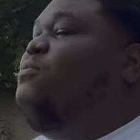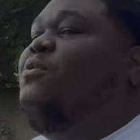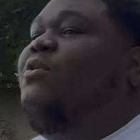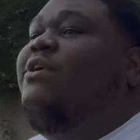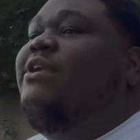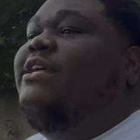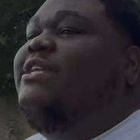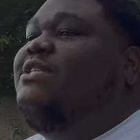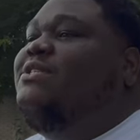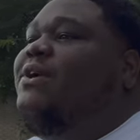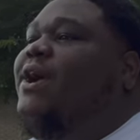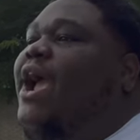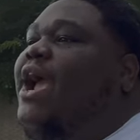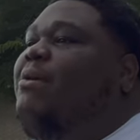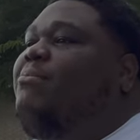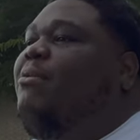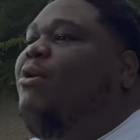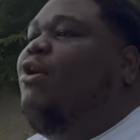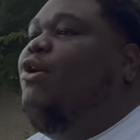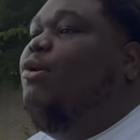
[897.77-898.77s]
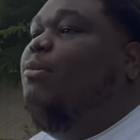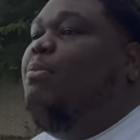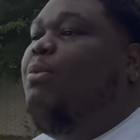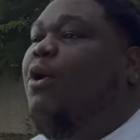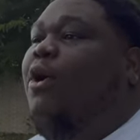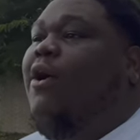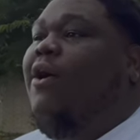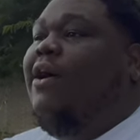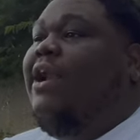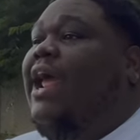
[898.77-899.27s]
pull in track mode,
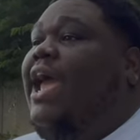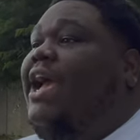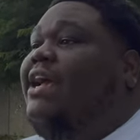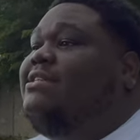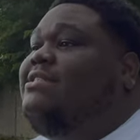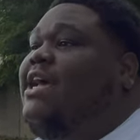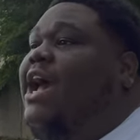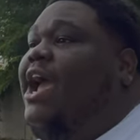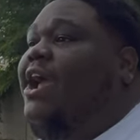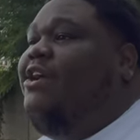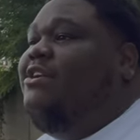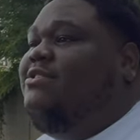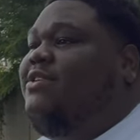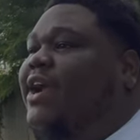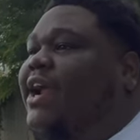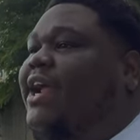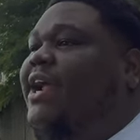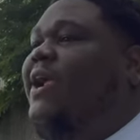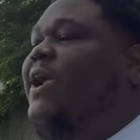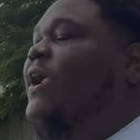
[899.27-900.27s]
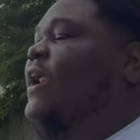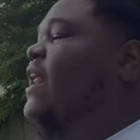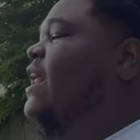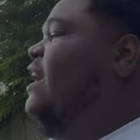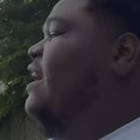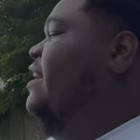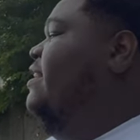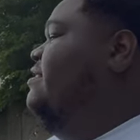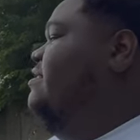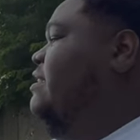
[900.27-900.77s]
bald ass tires, right?
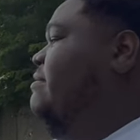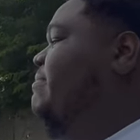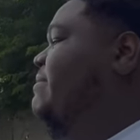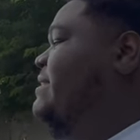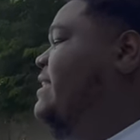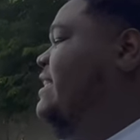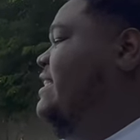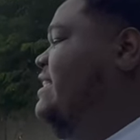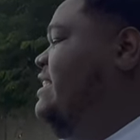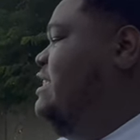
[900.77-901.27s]
So this bitch get to